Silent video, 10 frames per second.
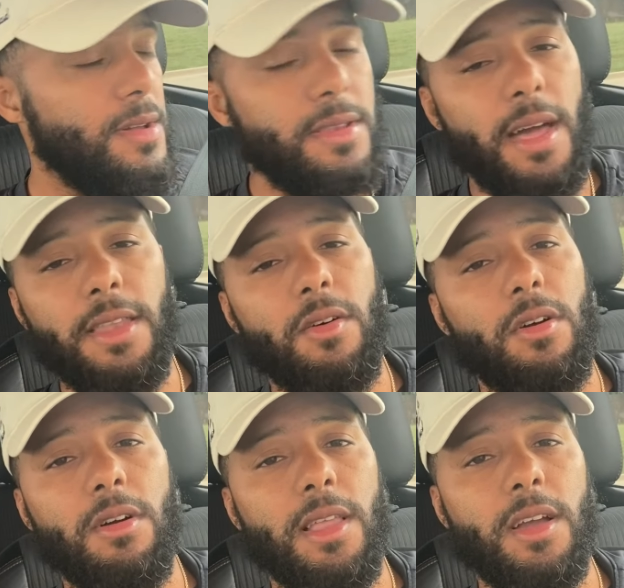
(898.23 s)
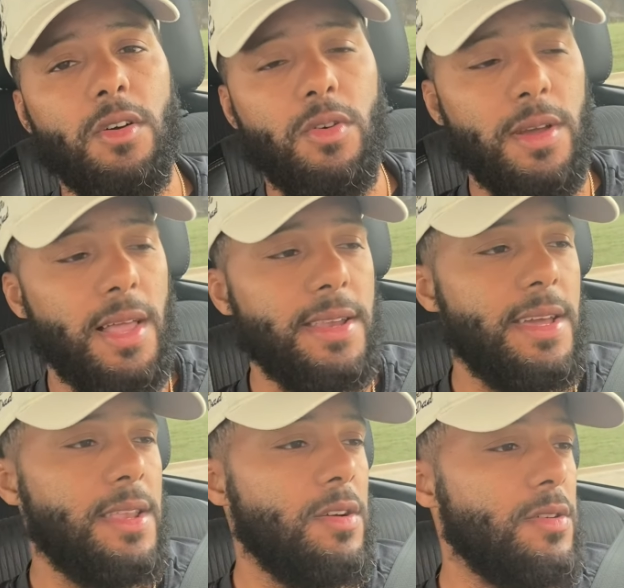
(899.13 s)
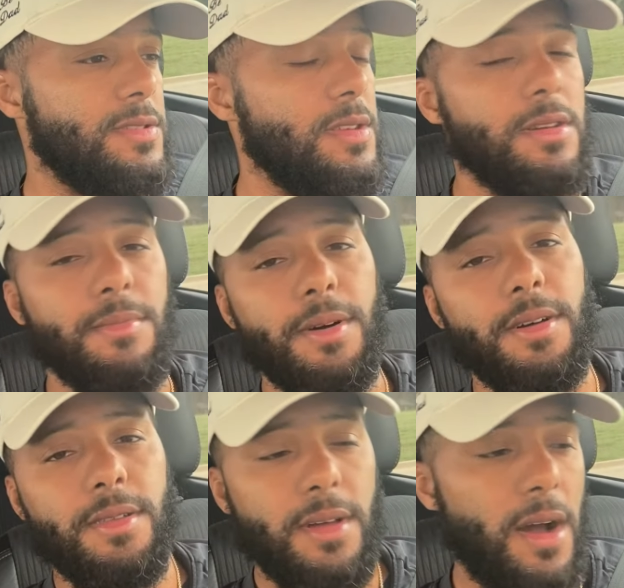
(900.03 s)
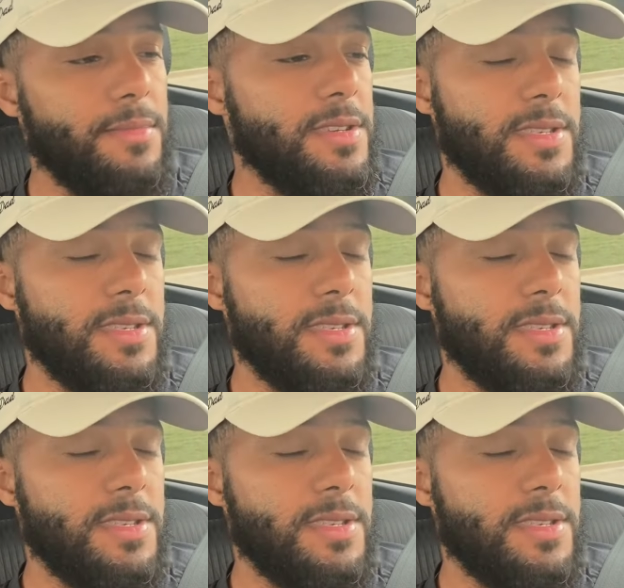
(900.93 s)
Now, I know Errol ain't going to quit like Danny Garcia, but I'm just